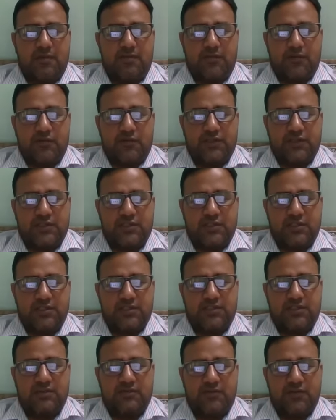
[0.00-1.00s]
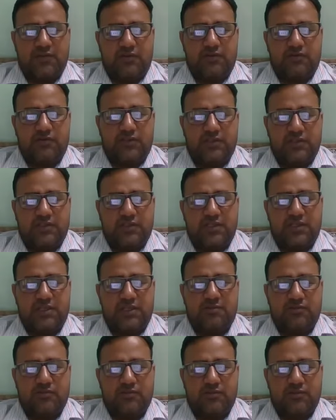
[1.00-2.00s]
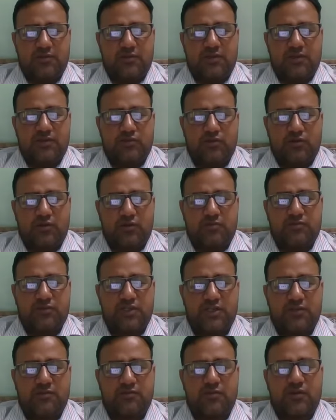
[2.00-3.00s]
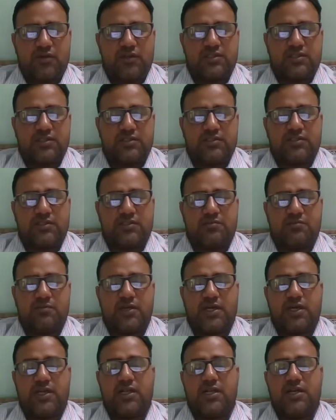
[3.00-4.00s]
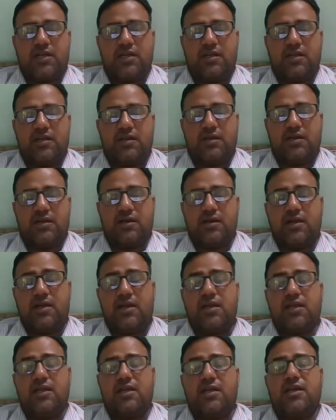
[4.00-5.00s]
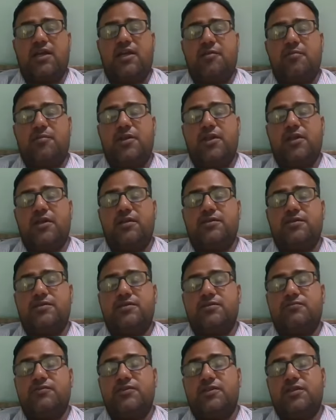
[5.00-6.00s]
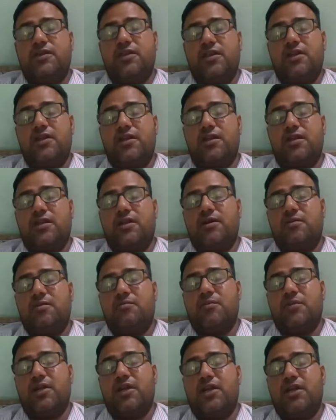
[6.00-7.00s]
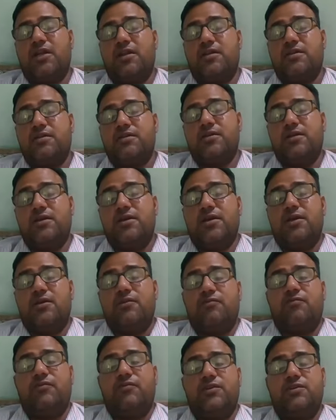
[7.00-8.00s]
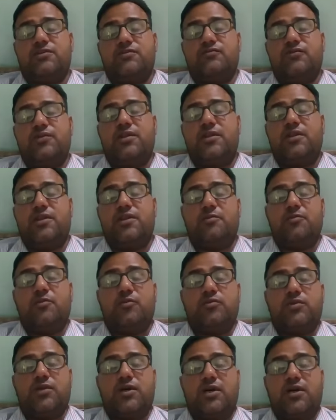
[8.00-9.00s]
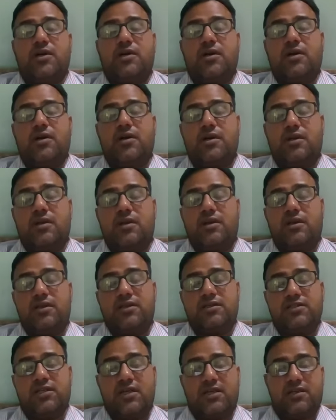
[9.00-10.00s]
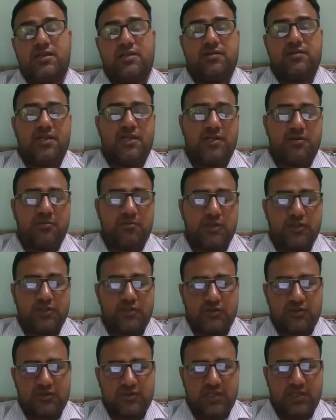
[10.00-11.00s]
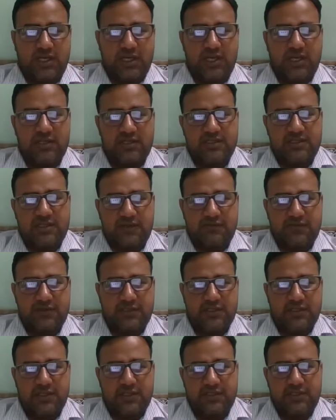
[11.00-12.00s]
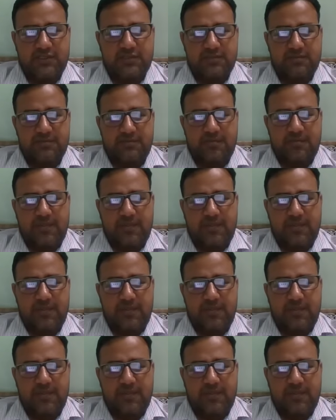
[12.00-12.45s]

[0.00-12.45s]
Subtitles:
Processing will use in sorghum seed production. So mechanical grading can be done with cleaner cum grader, which will remove the undesired immatures and chaffy seeds.